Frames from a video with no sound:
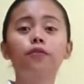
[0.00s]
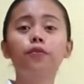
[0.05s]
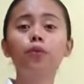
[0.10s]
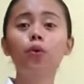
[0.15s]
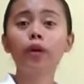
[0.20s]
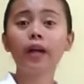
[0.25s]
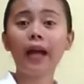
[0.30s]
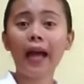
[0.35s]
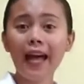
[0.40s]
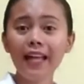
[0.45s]

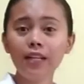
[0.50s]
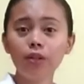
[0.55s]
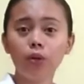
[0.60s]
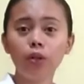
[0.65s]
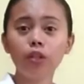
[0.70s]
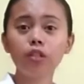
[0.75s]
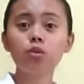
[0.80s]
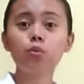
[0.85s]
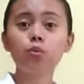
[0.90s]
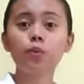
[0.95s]
For
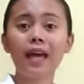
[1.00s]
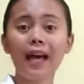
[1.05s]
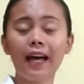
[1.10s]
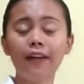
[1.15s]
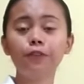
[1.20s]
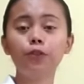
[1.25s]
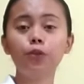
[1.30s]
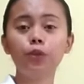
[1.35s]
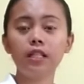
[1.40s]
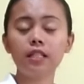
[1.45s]
adults, we
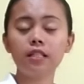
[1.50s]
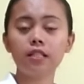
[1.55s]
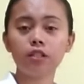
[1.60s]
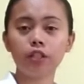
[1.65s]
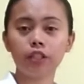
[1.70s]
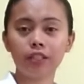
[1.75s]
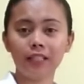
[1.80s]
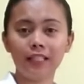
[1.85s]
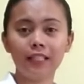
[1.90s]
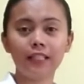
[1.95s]
have to
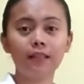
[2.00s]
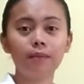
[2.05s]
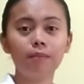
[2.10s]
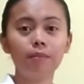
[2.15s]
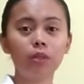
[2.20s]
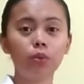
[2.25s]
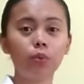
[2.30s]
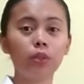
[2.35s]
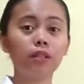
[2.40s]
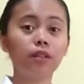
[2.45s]
insert it
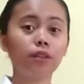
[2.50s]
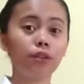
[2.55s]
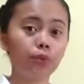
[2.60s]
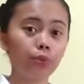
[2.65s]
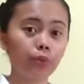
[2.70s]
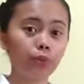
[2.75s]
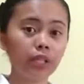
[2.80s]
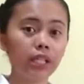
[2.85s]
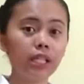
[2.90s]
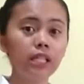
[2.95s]
between
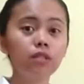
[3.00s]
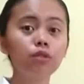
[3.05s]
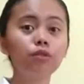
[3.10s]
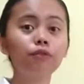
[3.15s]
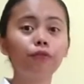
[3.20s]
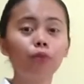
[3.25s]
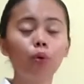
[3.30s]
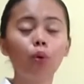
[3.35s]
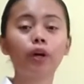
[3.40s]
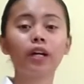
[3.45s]
3 to
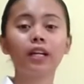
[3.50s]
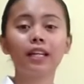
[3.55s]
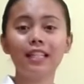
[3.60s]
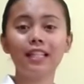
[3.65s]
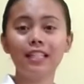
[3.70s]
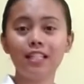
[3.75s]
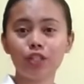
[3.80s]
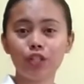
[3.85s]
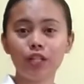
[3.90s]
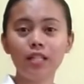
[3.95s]
4
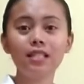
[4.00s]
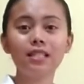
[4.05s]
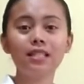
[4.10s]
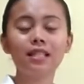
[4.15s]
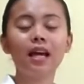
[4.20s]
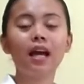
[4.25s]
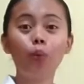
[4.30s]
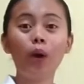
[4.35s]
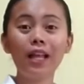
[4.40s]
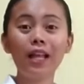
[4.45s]
inches,
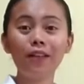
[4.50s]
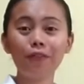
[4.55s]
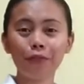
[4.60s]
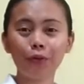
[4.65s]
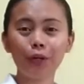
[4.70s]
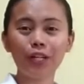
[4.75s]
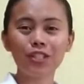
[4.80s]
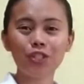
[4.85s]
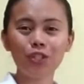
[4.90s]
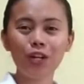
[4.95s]
while
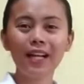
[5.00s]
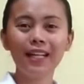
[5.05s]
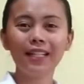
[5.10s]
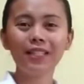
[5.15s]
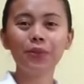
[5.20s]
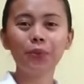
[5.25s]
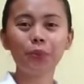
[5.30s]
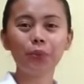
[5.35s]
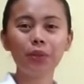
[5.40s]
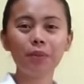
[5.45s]
for a
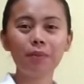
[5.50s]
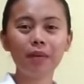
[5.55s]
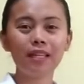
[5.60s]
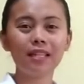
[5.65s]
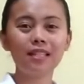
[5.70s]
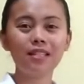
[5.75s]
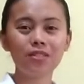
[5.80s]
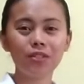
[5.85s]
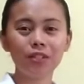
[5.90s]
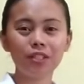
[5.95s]
child, we may
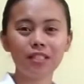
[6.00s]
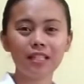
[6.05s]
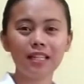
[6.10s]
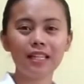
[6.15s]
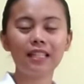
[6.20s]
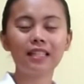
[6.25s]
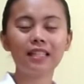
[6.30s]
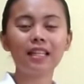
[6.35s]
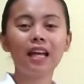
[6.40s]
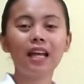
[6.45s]
insert
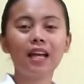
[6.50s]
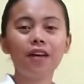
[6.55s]
it